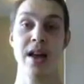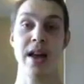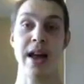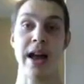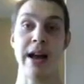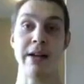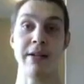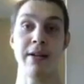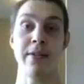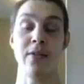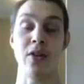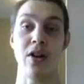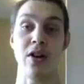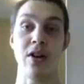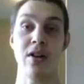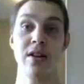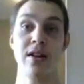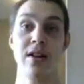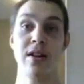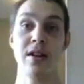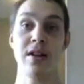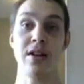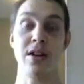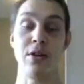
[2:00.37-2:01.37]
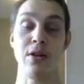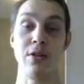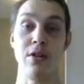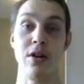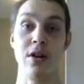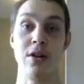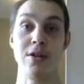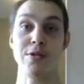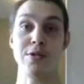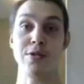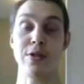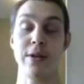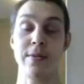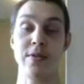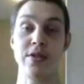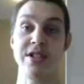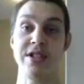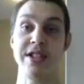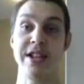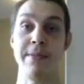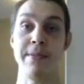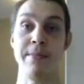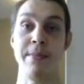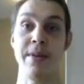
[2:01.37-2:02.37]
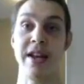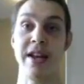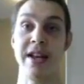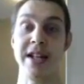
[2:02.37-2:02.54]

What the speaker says: However, you know, all scripture is given by